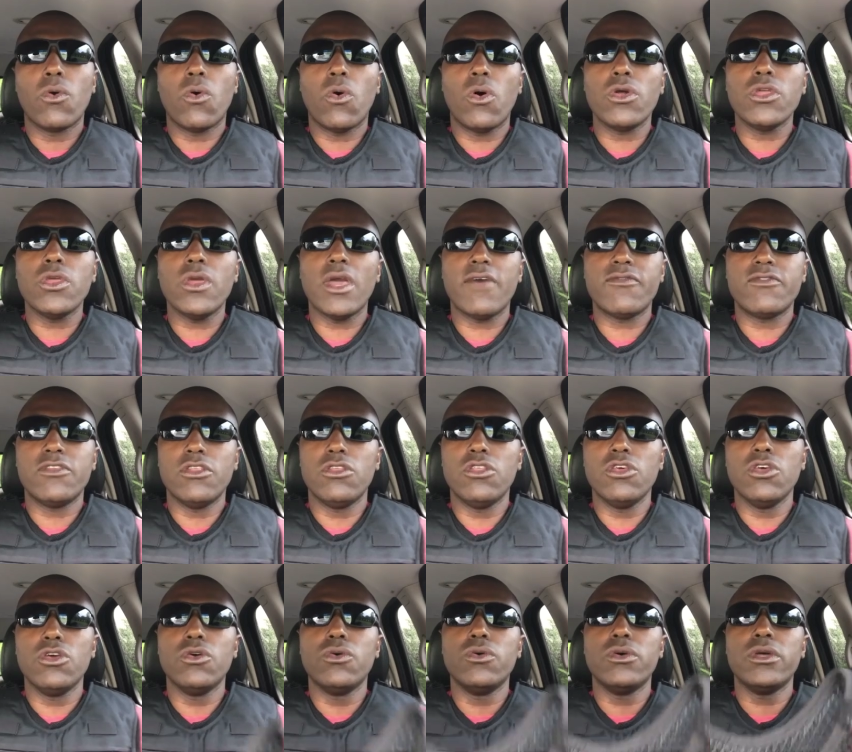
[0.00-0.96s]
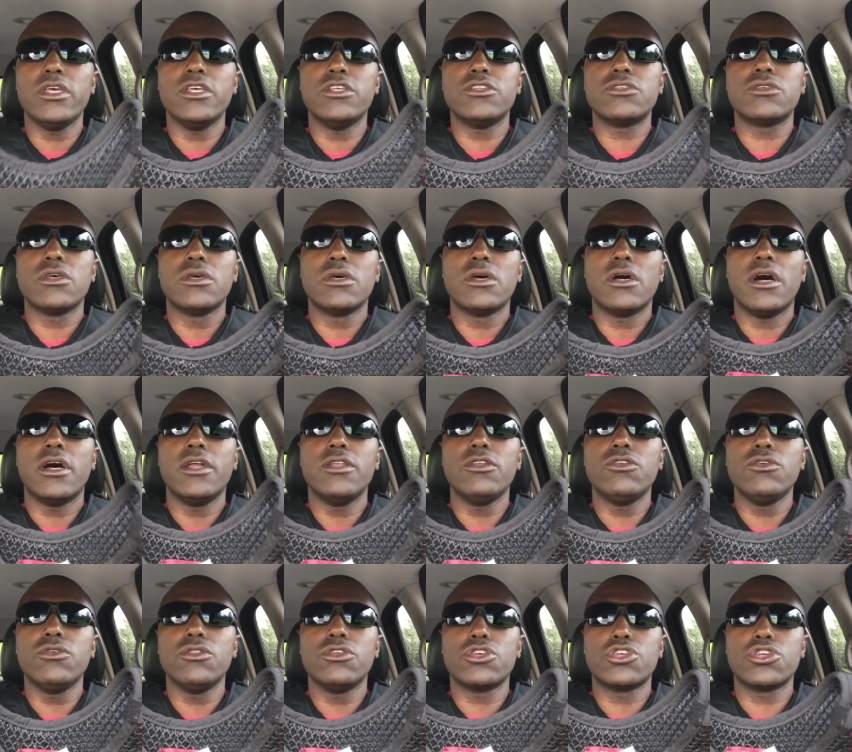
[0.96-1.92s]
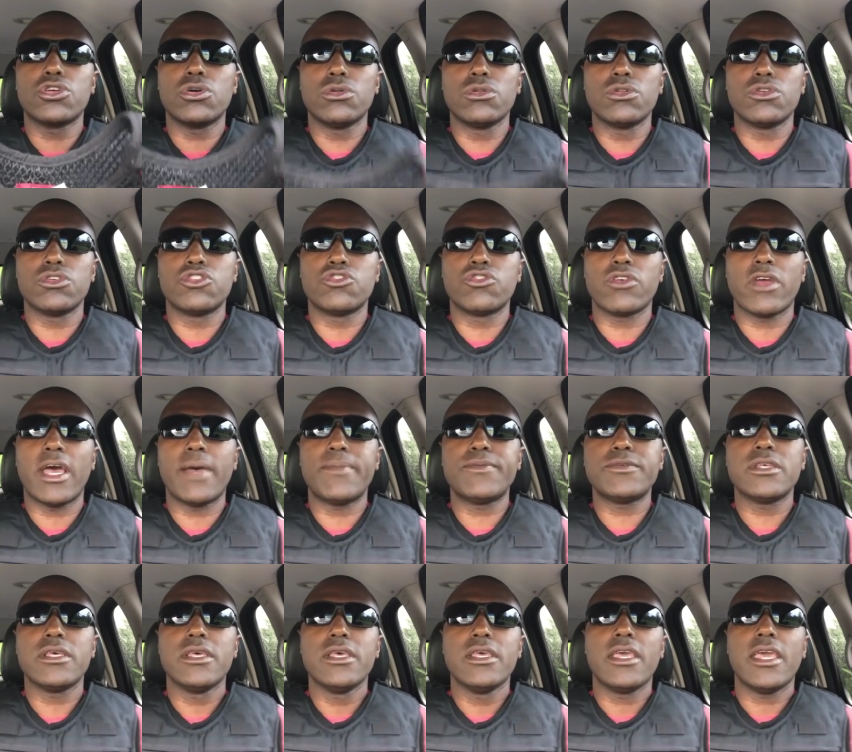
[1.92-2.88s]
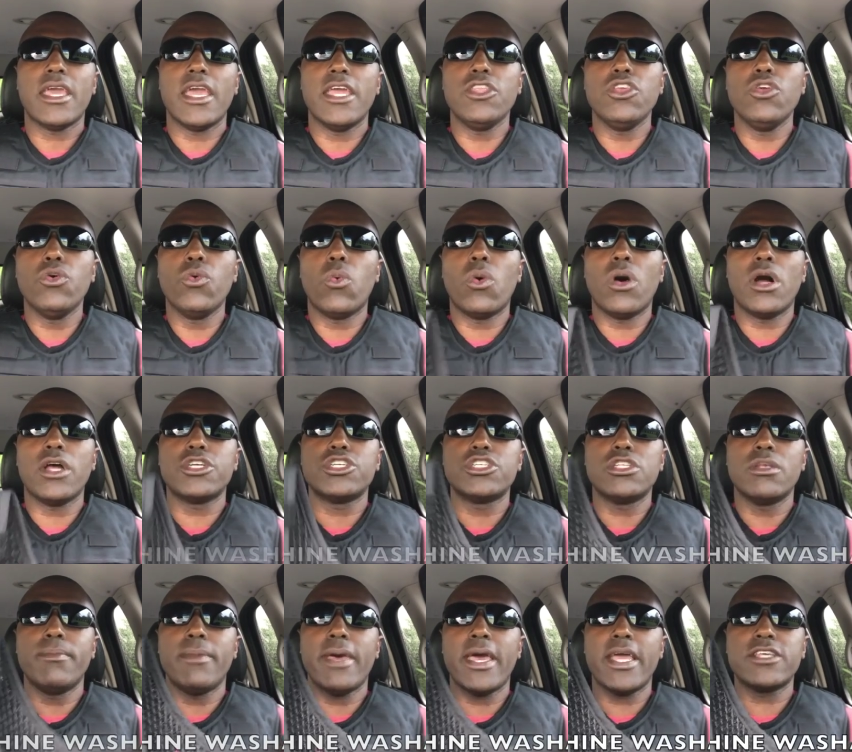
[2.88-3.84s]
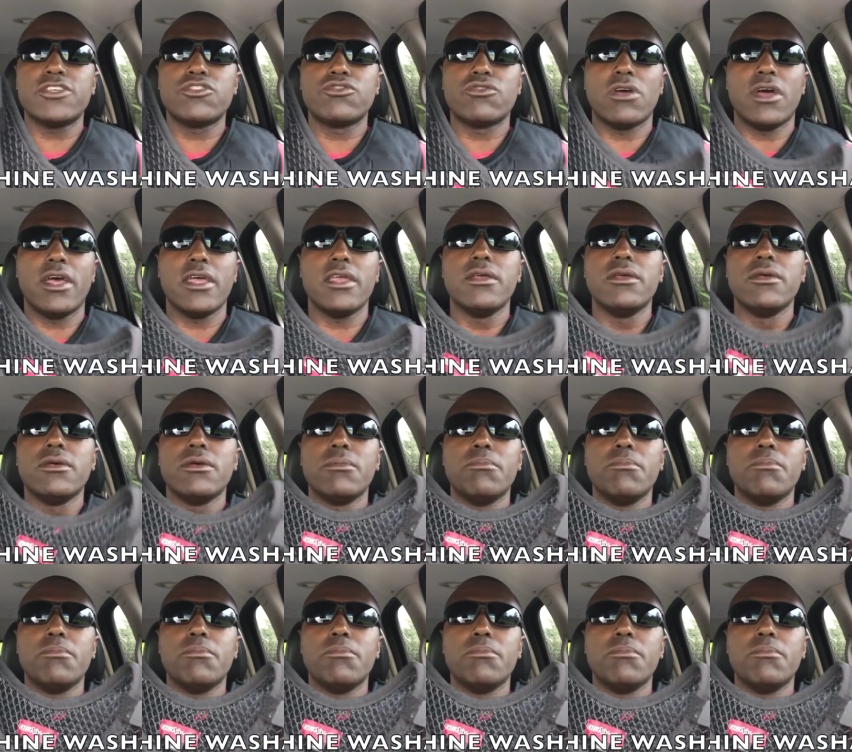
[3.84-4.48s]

All you have to do is undo the shoulder straps and you wash the Maxx-Dri.